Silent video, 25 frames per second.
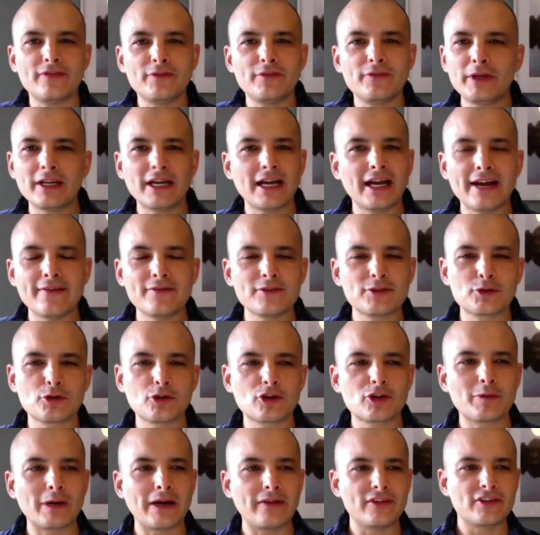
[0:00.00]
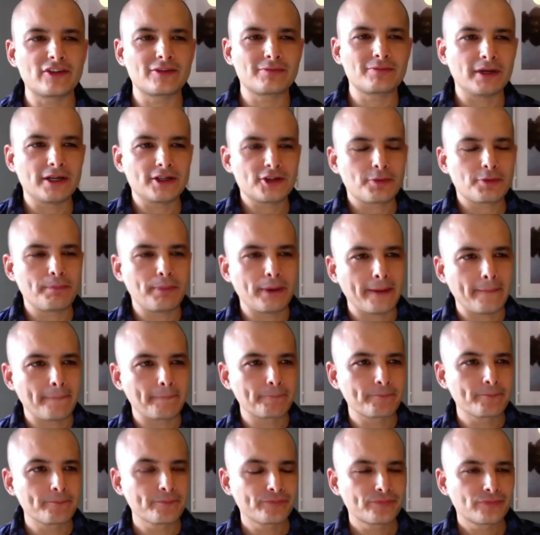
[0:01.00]
We I haven't talked about this much,
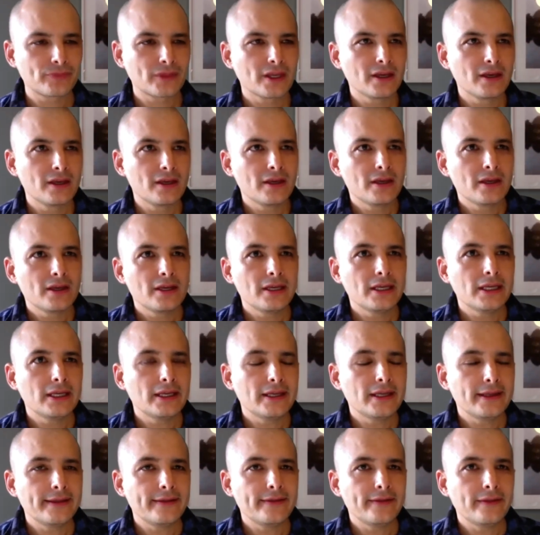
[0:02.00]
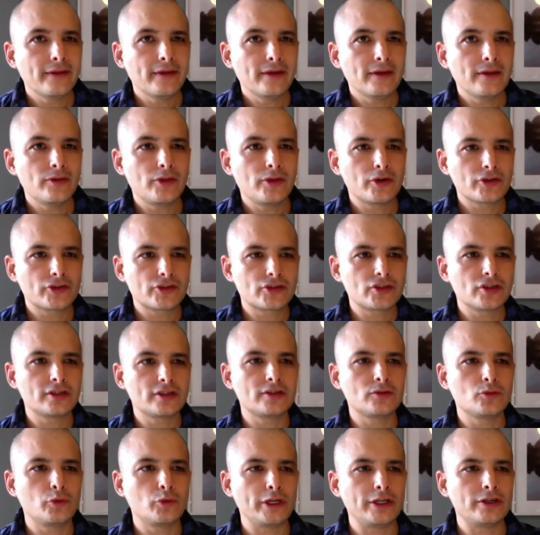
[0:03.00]
but there are
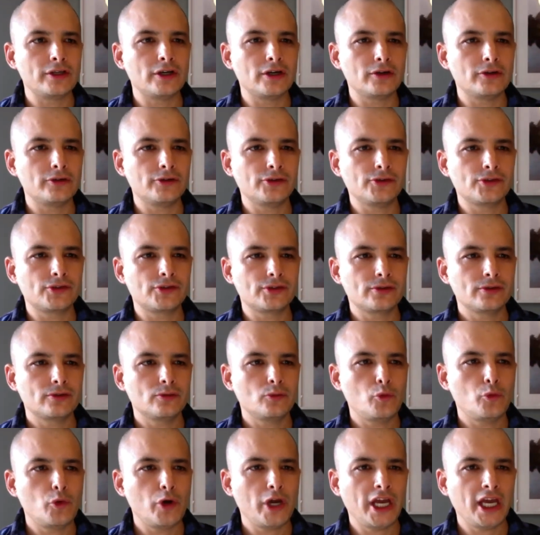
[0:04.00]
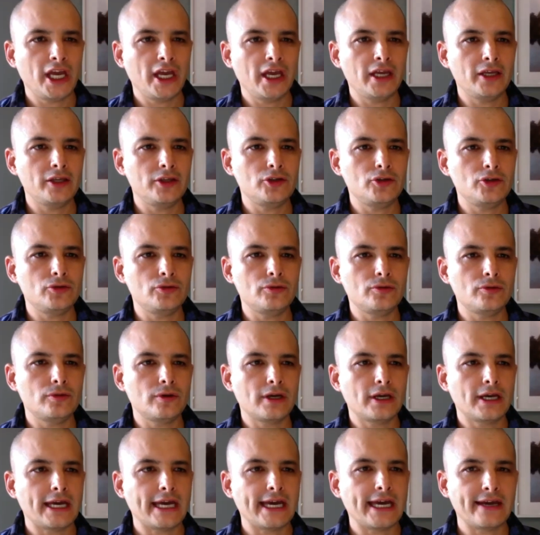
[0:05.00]
certain windows where you
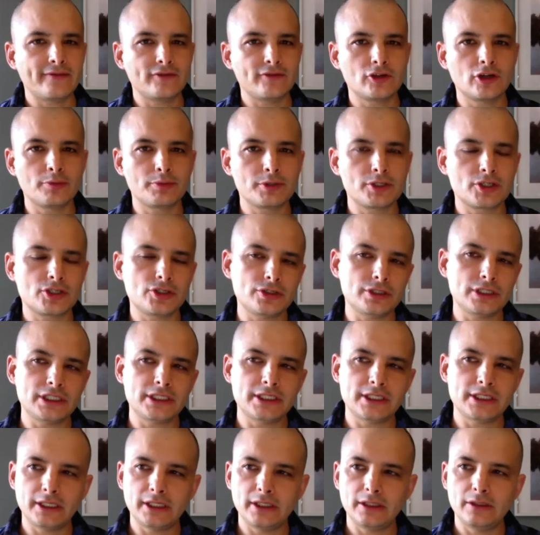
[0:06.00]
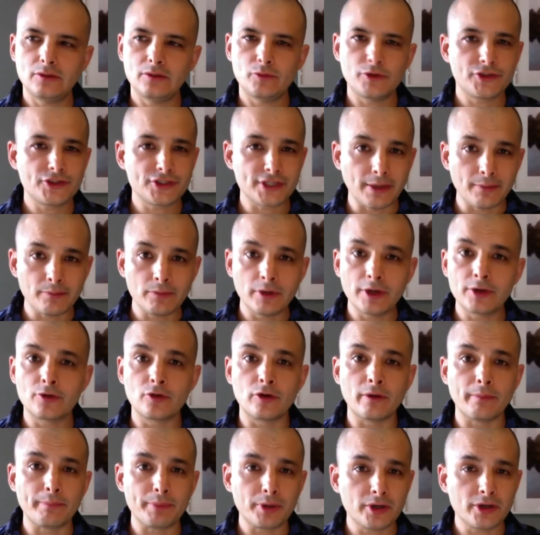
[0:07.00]
have an opportunity with someone or
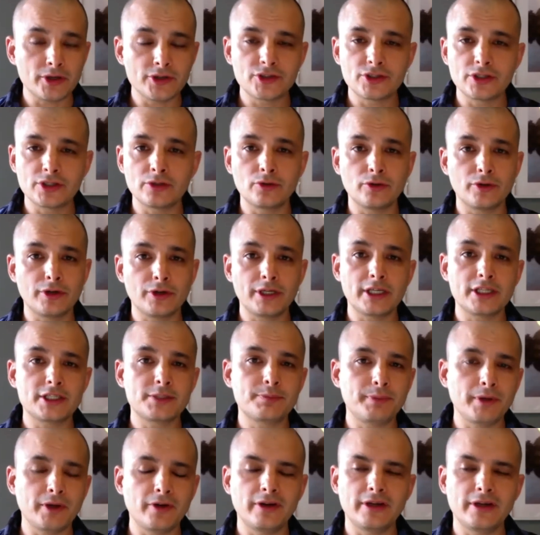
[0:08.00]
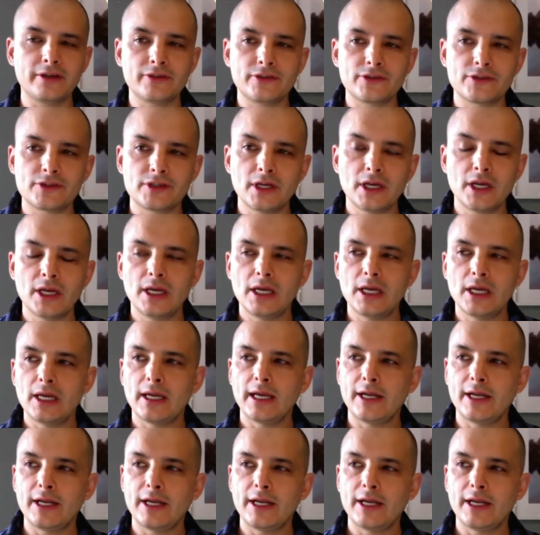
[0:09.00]
a person or an experience, uh-huh.